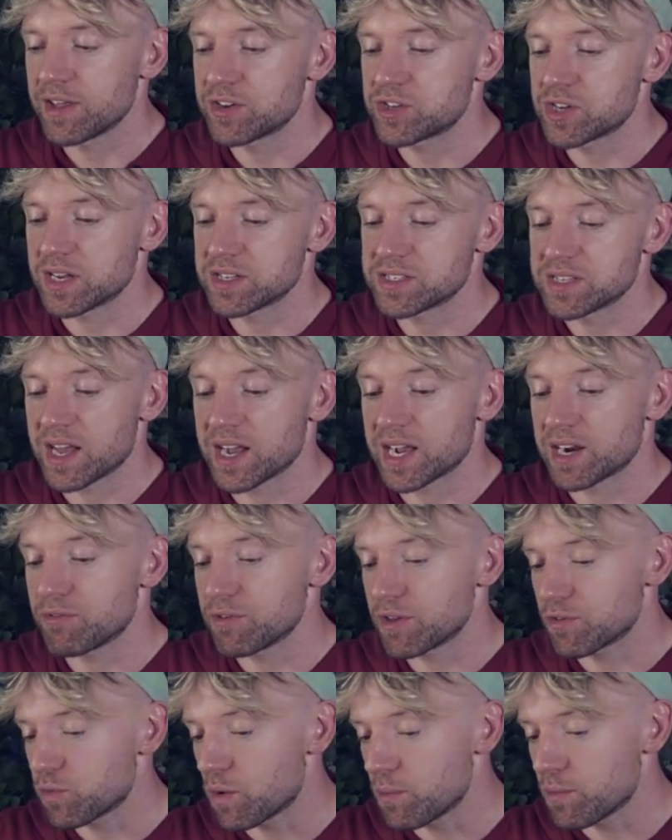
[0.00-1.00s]
Let's check this out. I'm going to
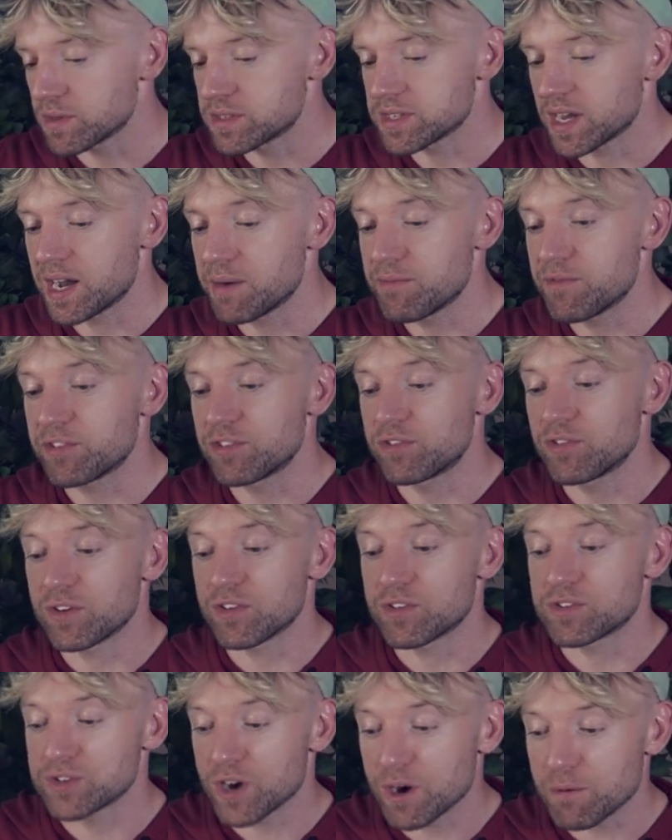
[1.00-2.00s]
run this one more time. If it's done
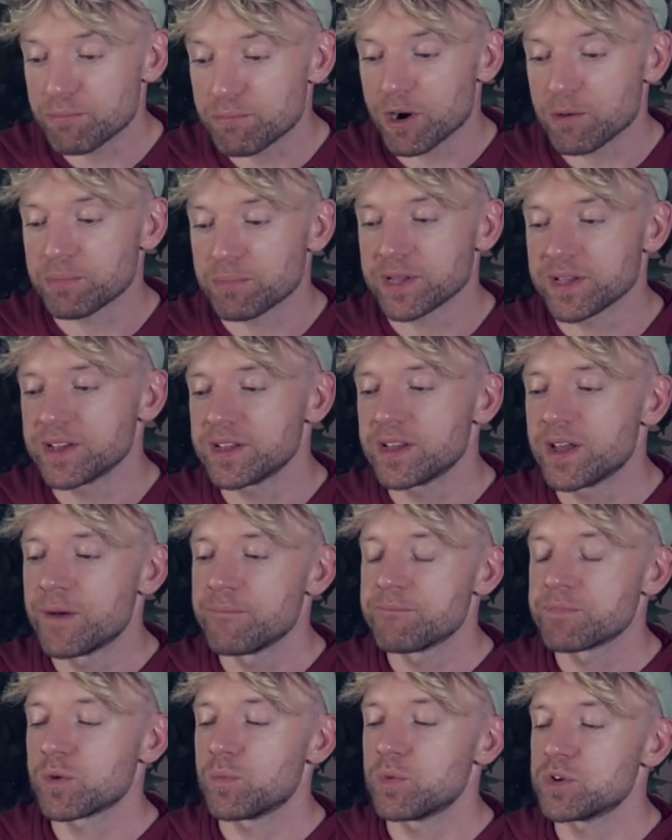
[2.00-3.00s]
its job properly,
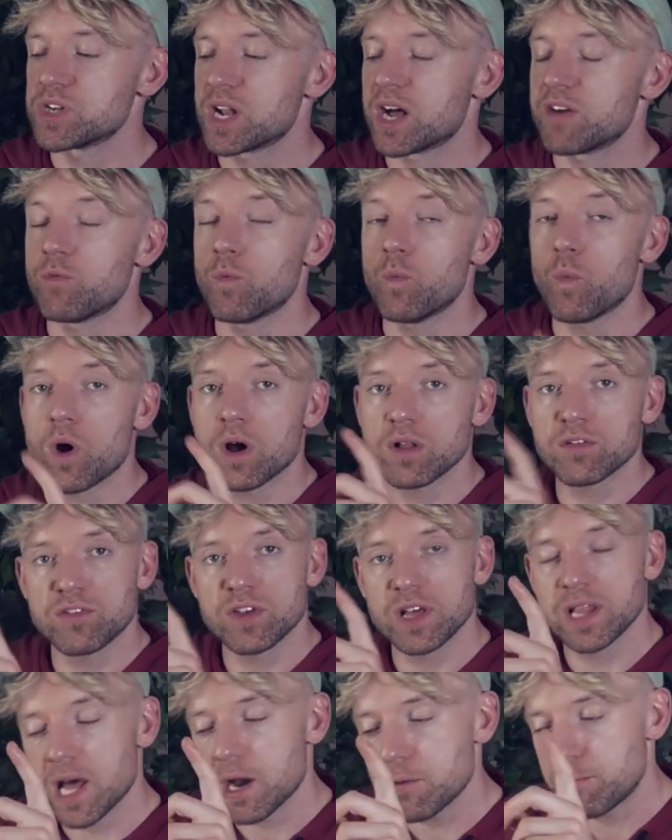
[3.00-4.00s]
we should have one
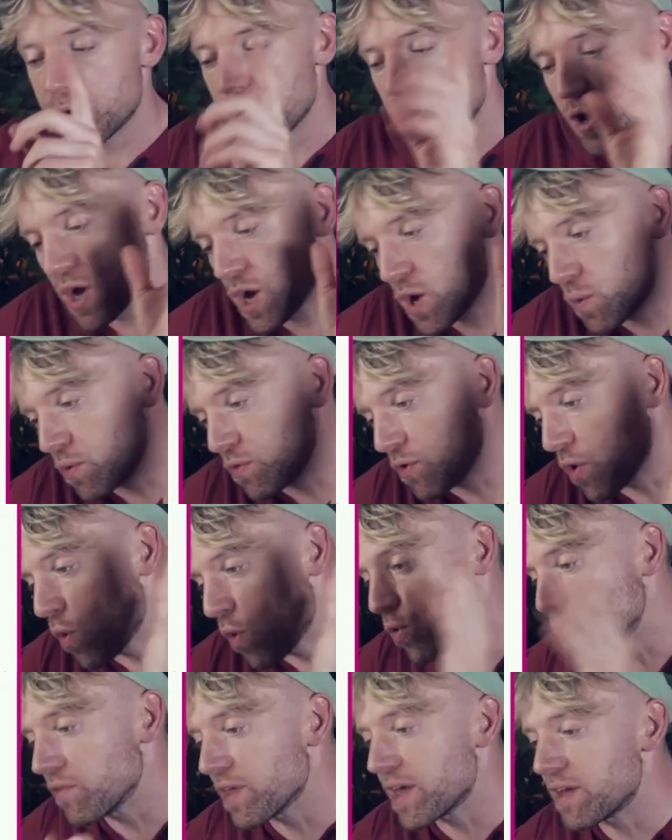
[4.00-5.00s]
single output with
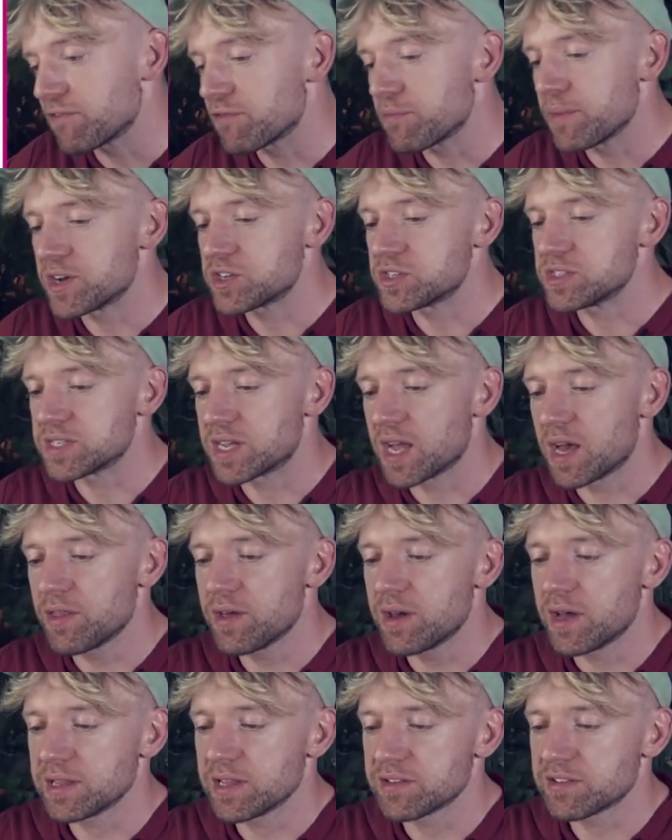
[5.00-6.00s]
all that information
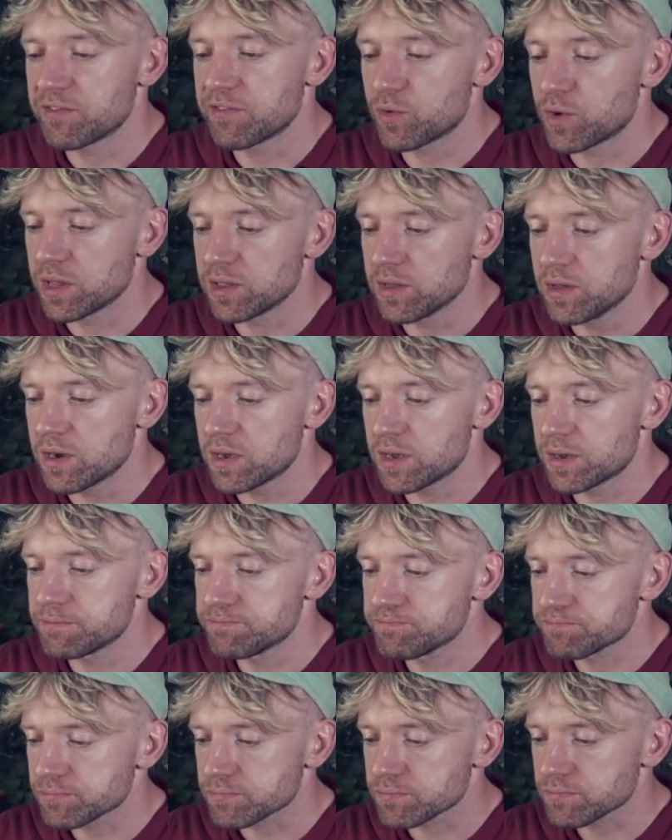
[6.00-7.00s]
together. And let's have a good look.
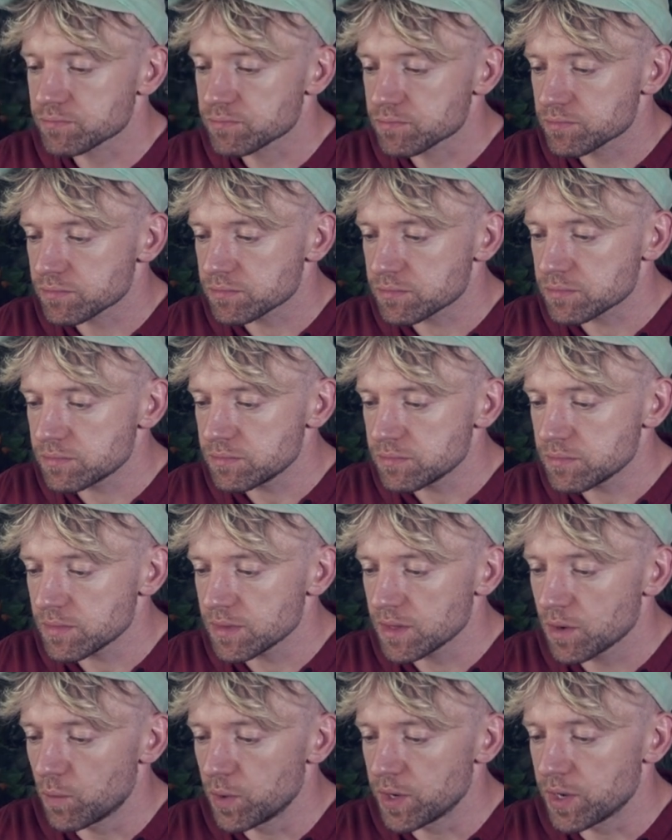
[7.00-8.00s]

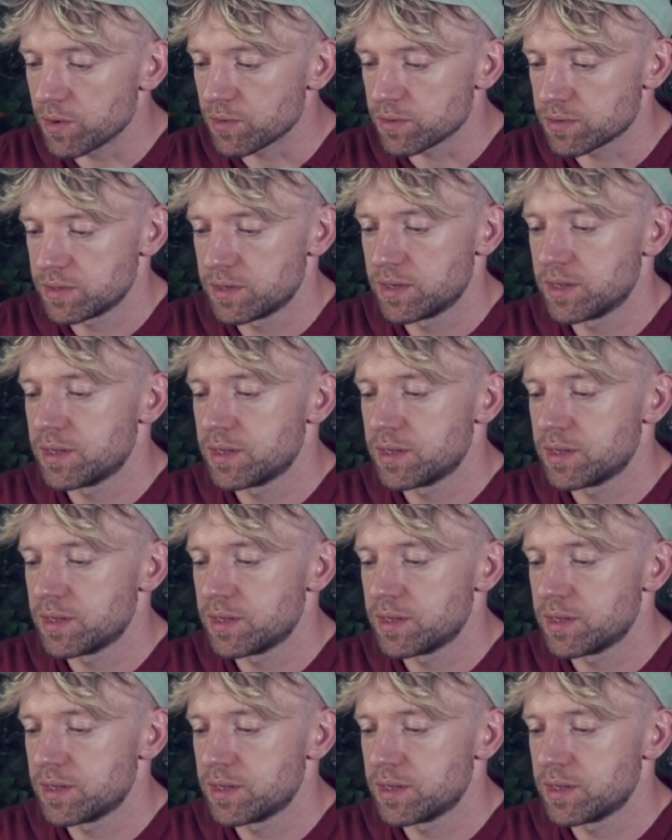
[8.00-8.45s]
We do.